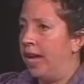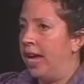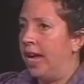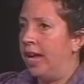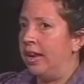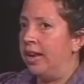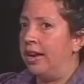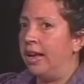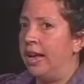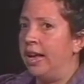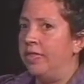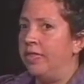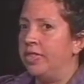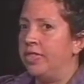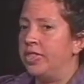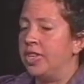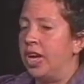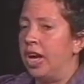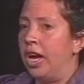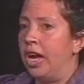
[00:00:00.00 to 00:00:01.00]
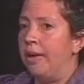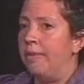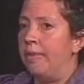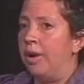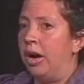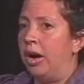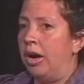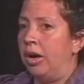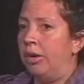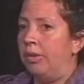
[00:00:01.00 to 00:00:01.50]
And at the time,
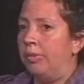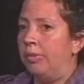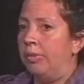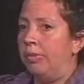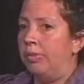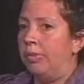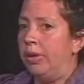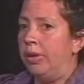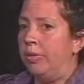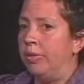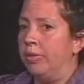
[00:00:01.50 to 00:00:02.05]
it